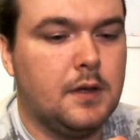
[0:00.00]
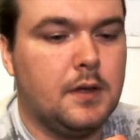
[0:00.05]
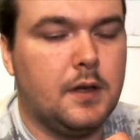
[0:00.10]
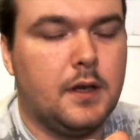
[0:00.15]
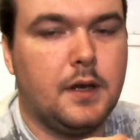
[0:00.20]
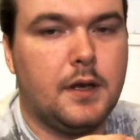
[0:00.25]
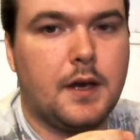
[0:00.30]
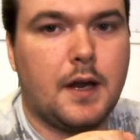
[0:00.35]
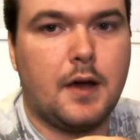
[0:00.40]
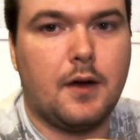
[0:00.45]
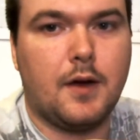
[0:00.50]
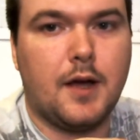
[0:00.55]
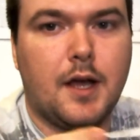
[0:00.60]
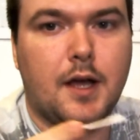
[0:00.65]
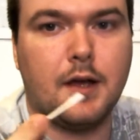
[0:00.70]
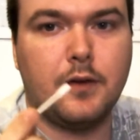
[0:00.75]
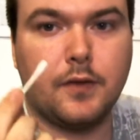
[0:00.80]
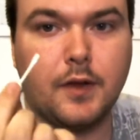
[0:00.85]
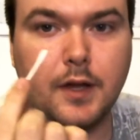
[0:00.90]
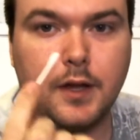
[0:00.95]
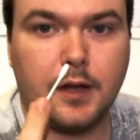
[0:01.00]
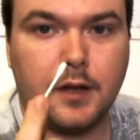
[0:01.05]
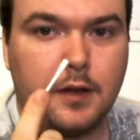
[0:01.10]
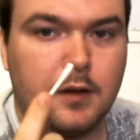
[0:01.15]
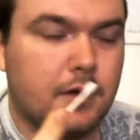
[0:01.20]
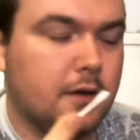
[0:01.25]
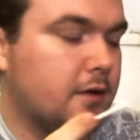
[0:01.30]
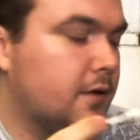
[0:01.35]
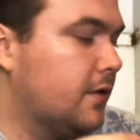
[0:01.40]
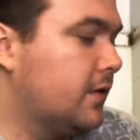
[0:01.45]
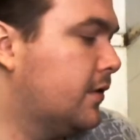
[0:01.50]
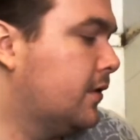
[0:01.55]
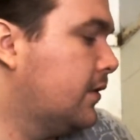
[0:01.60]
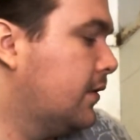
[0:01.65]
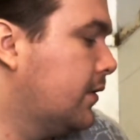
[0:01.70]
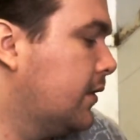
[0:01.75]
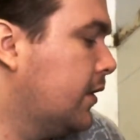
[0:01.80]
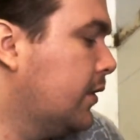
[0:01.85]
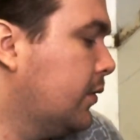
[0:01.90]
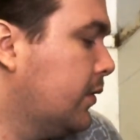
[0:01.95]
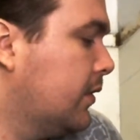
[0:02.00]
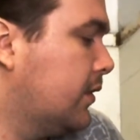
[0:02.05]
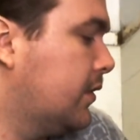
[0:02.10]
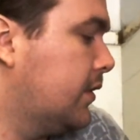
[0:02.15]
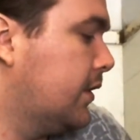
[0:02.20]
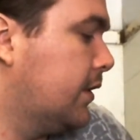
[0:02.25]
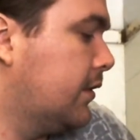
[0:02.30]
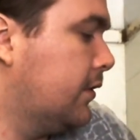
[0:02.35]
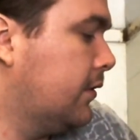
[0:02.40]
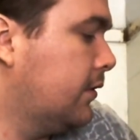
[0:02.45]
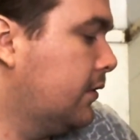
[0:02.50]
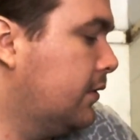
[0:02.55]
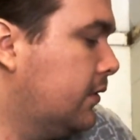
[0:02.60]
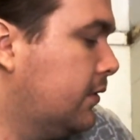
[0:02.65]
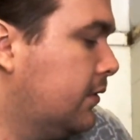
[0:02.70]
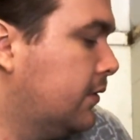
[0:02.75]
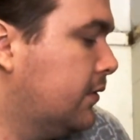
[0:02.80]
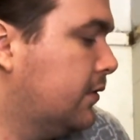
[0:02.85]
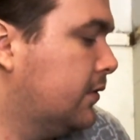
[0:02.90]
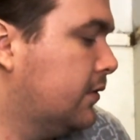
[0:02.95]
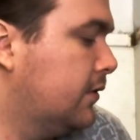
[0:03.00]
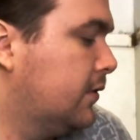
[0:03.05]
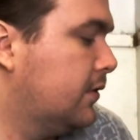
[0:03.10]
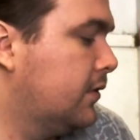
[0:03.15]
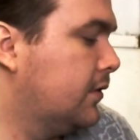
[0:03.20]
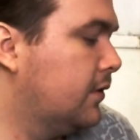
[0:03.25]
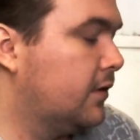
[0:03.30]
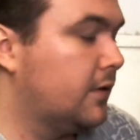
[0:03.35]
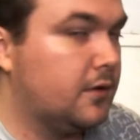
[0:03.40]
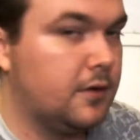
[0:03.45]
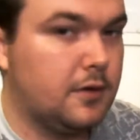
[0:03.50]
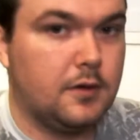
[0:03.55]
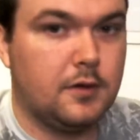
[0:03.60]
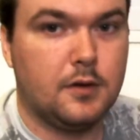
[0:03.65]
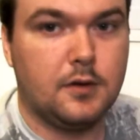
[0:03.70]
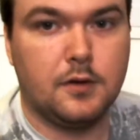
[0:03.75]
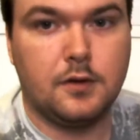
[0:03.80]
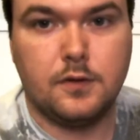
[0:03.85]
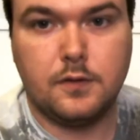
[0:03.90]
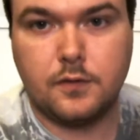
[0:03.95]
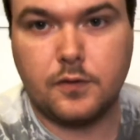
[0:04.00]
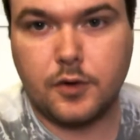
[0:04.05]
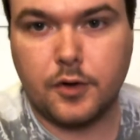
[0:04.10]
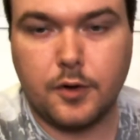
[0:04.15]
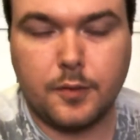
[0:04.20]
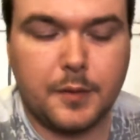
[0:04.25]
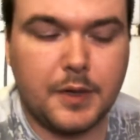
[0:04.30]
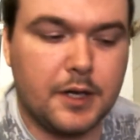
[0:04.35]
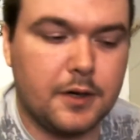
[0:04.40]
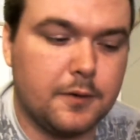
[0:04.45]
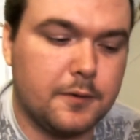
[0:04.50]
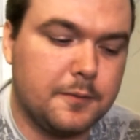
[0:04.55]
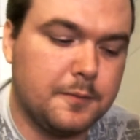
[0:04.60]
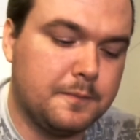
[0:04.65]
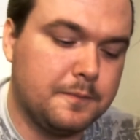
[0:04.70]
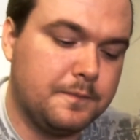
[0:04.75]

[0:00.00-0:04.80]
And you now have a liquid cleaner for your metal.